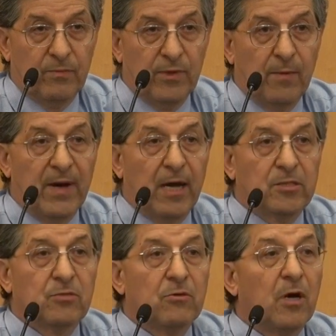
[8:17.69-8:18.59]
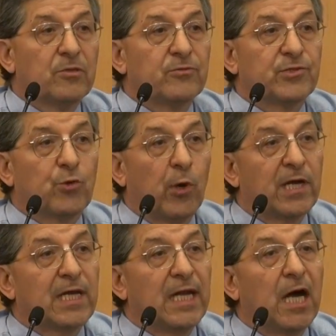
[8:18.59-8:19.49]
with about 200 square
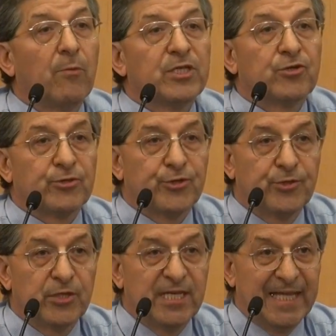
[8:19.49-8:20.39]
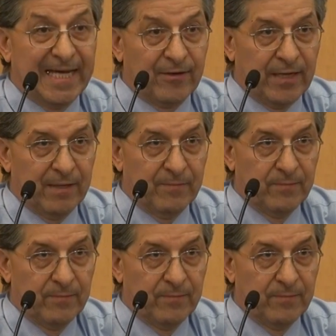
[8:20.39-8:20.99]
kilometers in area.